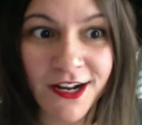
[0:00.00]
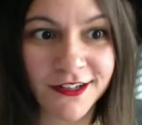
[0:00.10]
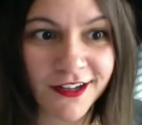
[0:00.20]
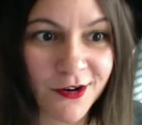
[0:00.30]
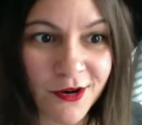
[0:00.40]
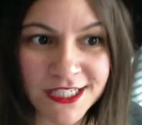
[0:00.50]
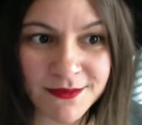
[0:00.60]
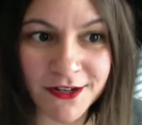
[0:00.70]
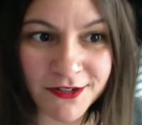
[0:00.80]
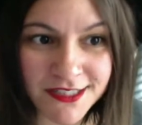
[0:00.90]
a course
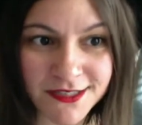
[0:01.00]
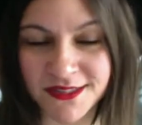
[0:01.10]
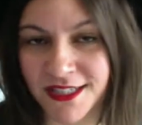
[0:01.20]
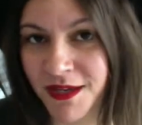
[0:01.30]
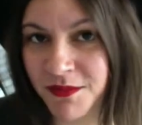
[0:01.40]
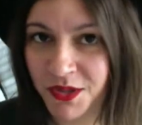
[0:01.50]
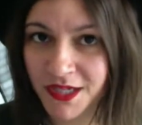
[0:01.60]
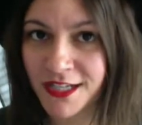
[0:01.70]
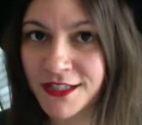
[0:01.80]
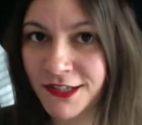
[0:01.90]
about crystals and maybe you can
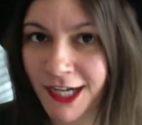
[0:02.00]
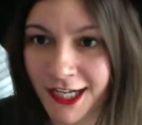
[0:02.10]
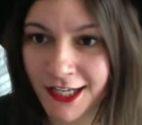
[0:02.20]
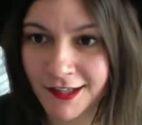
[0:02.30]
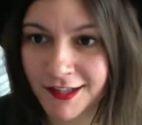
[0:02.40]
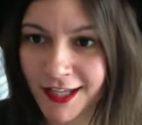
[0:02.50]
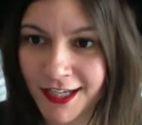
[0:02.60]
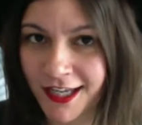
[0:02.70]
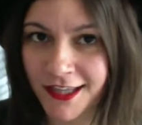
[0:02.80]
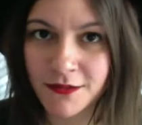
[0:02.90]
integrate it like
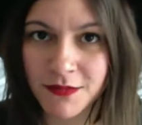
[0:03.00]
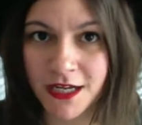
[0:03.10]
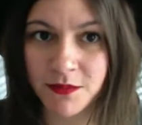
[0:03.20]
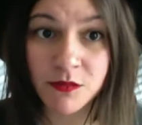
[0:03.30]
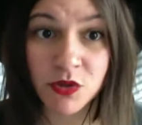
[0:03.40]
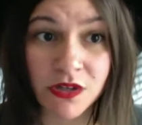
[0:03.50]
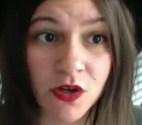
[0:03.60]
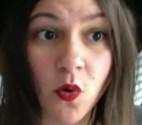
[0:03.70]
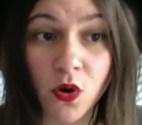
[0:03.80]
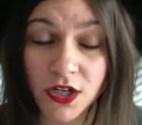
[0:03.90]
in the makeup community
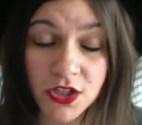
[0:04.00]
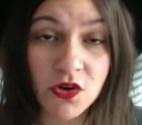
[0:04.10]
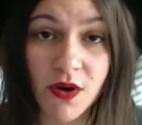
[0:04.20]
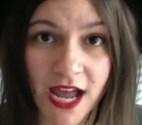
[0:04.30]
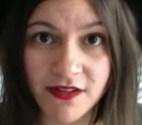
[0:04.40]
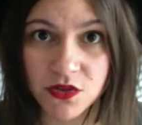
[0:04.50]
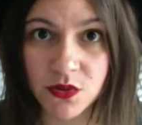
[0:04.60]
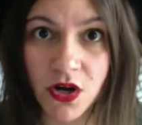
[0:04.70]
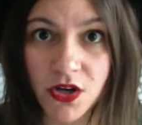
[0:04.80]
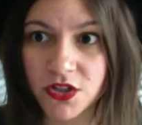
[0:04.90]
or you don't have to at
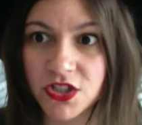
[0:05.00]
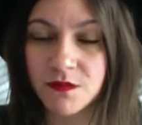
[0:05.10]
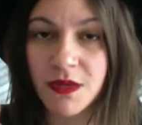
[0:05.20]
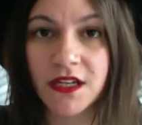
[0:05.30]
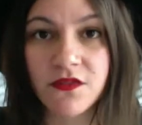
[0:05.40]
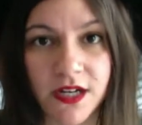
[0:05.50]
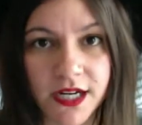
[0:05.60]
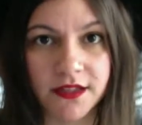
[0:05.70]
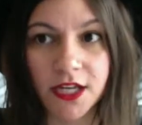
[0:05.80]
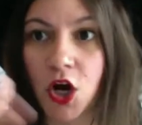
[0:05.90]
all you can just make it very
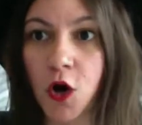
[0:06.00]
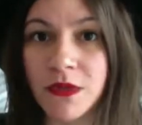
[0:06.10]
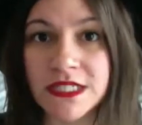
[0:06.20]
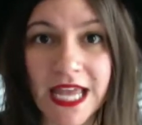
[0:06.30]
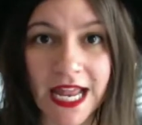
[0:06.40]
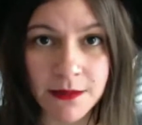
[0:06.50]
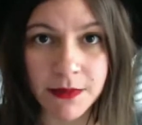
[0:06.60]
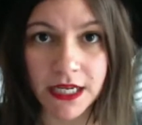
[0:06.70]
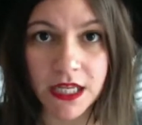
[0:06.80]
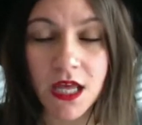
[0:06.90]
like open to
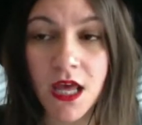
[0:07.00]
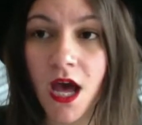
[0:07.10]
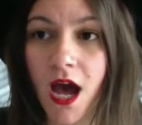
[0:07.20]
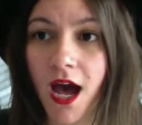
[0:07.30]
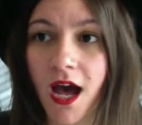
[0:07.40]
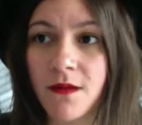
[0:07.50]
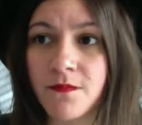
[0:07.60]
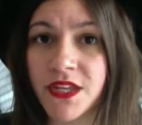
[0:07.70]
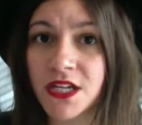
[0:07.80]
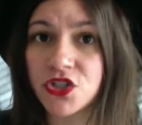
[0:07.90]
anybody um
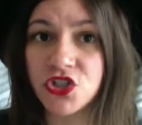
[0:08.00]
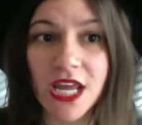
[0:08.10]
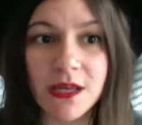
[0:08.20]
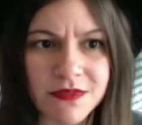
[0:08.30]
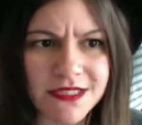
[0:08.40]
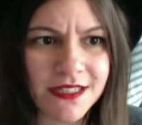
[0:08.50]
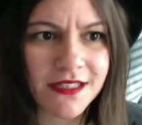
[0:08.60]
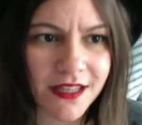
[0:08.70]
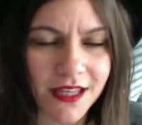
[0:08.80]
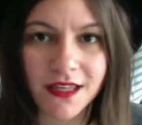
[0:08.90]
james
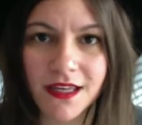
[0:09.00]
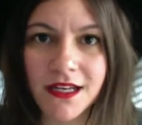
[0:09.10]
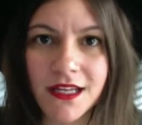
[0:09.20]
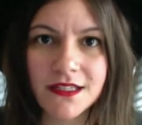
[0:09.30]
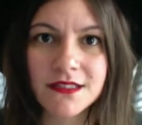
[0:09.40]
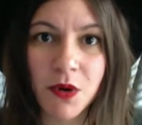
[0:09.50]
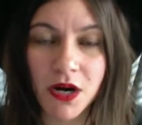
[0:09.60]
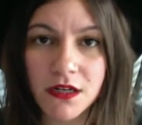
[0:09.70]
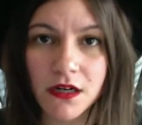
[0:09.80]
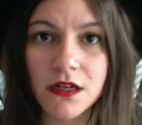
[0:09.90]
he and his
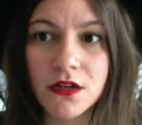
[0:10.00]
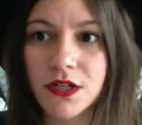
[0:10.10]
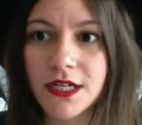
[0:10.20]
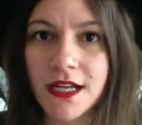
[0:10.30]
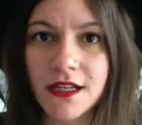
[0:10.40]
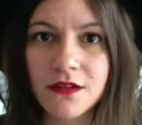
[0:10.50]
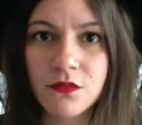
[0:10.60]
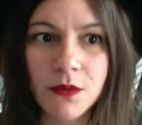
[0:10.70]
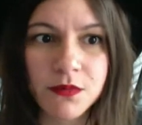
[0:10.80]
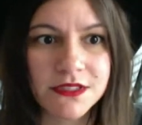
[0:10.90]
partner created
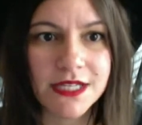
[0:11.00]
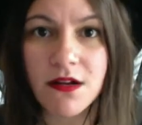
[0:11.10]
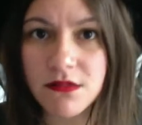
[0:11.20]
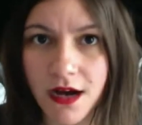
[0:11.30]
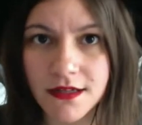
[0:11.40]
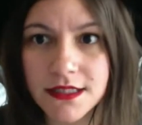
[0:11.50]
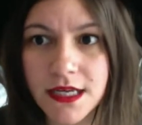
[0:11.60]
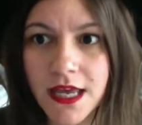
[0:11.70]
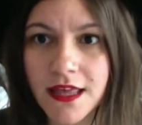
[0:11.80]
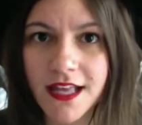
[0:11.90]
rebels and outlaws
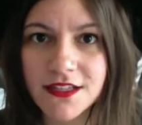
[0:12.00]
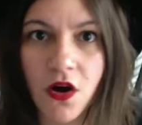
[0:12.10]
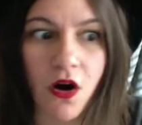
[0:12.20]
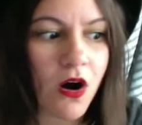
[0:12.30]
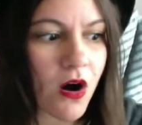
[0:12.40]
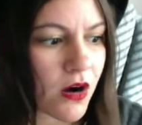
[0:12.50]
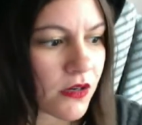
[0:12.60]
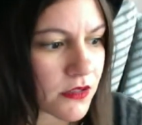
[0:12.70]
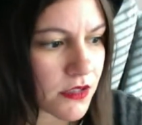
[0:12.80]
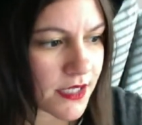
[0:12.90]
it's
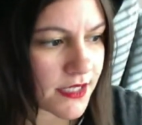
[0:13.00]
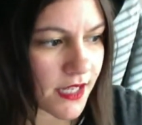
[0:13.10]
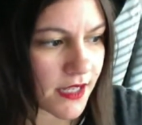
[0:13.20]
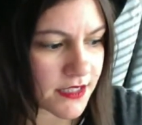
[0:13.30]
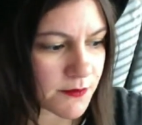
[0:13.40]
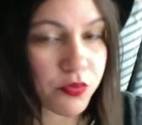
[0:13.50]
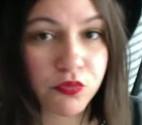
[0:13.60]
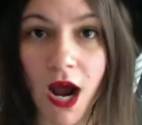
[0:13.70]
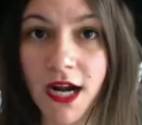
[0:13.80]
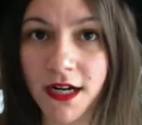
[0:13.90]
all it, it's
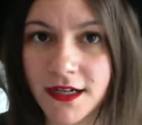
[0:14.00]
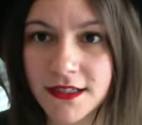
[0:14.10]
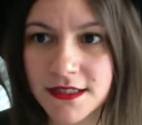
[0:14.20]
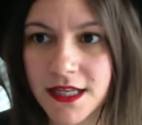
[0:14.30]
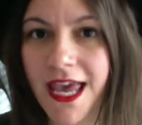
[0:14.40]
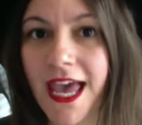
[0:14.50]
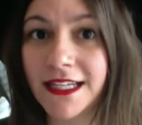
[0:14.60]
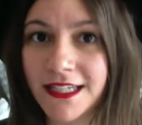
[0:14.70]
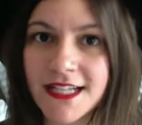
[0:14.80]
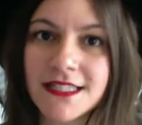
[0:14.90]
products and
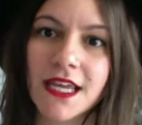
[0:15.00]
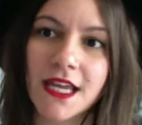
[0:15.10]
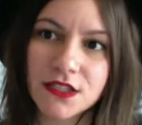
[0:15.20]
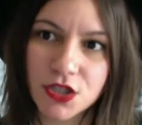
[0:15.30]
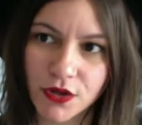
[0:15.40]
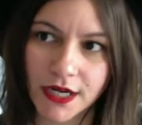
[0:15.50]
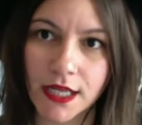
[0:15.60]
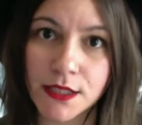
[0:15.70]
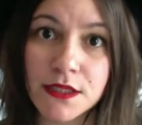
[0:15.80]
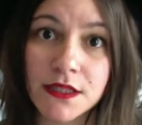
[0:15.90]
yes they integrate it
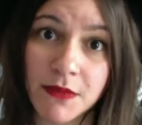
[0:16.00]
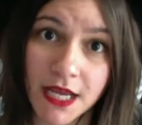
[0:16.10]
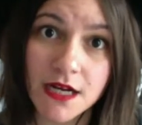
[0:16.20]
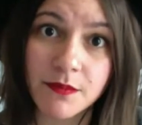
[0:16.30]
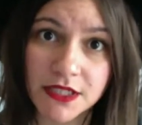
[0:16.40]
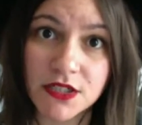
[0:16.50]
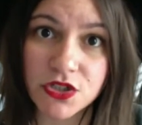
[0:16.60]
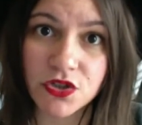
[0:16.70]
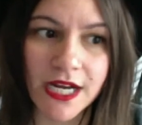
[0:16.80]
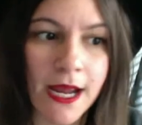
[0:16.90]
into the makeup
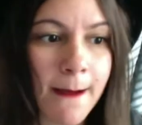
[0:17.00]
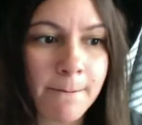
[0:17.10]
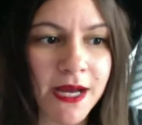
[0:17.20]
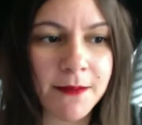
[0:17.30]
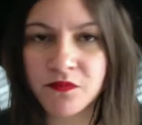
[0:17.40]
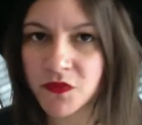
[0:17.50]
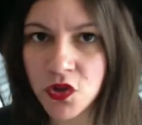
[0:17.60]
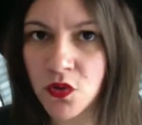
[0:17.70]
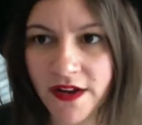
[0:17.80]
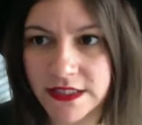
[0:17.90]
industry but you
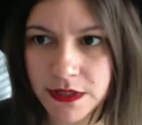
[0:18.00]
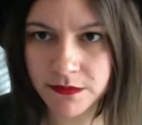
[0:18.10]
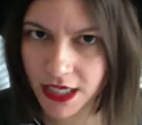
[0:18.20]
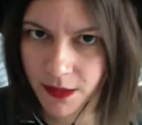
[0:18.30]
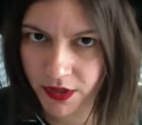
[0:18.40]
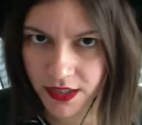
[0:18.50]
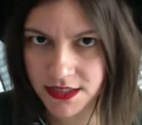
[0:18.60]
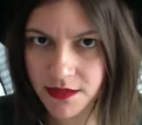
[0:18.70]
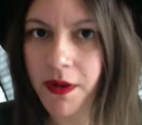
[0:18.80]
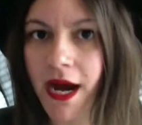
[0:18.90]
don't have to be a makeup artist to
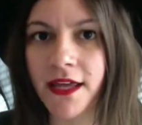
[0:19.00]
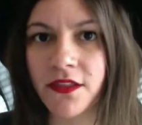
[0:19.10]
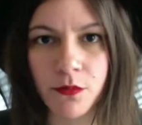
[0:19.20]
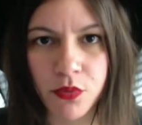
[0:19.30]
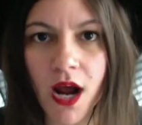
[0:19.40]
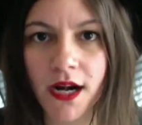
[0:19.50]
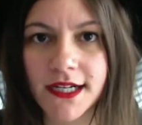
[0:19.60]
buy their products